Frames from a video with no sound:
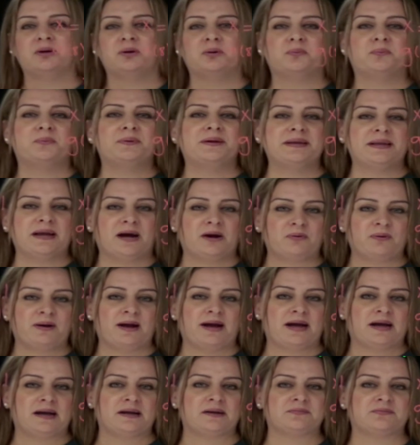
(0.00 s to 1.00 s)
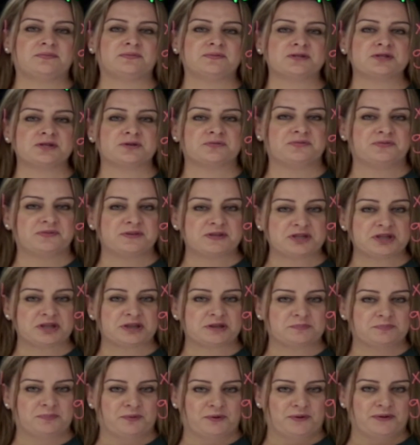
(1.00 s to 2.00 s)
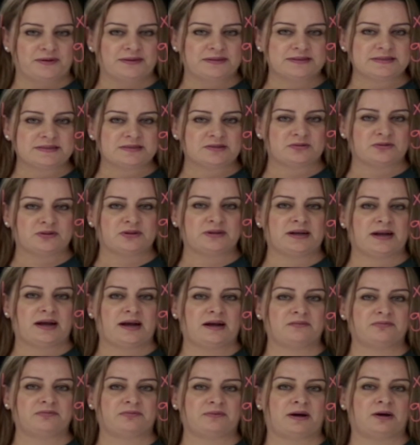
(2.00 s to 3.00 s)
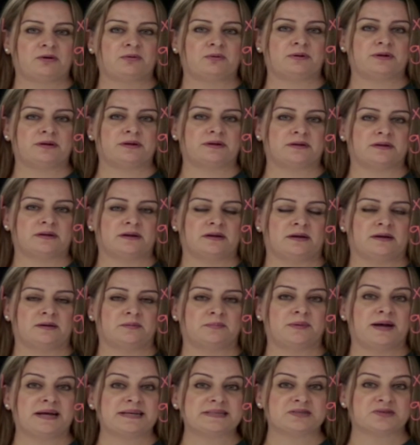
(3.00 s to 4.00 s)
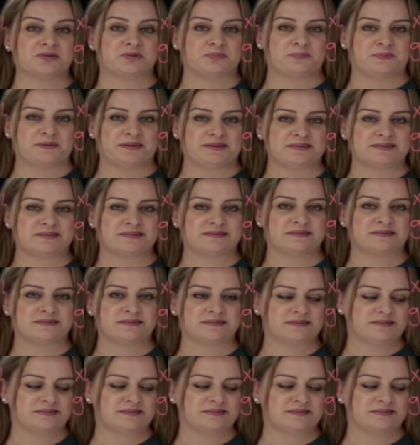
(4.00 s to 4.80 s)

We now have sufficient points to graph our masterpiece.